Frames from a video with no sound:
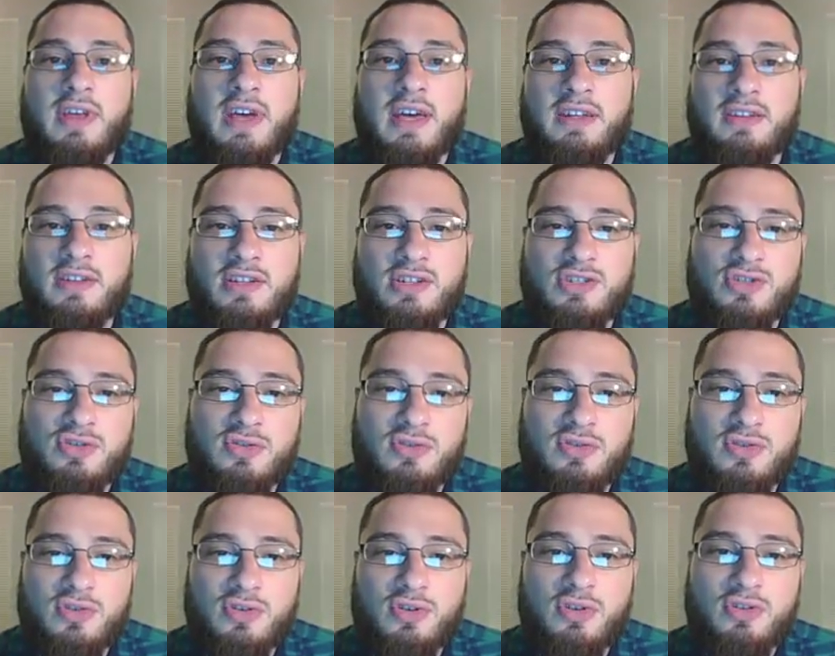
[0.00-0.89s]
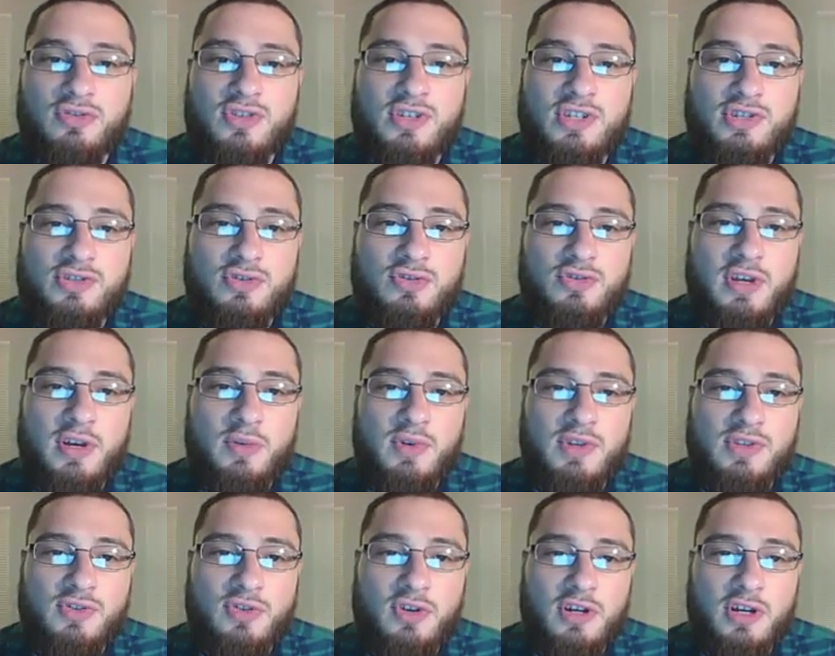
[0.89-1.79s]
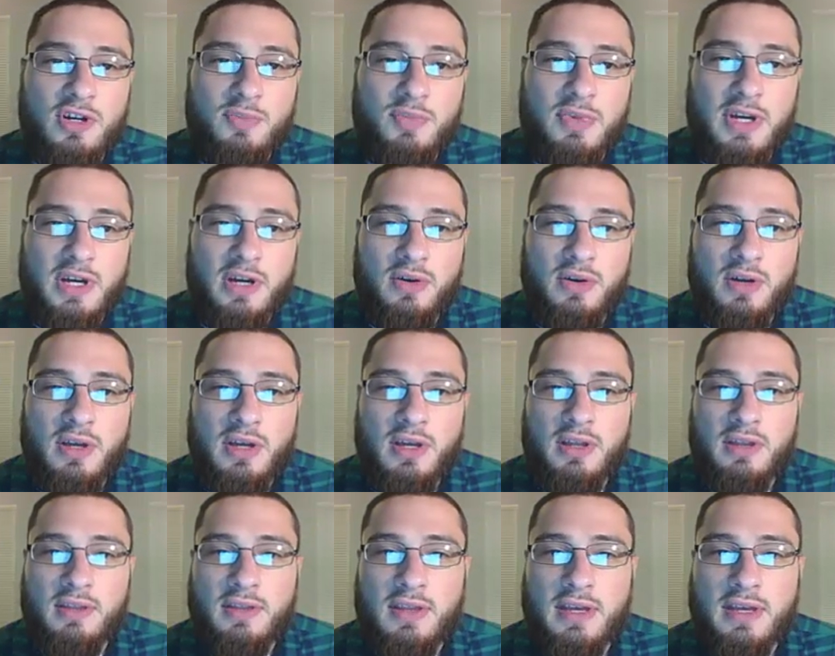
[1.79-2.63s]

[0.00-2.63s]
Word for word: that neural tissue that we talk about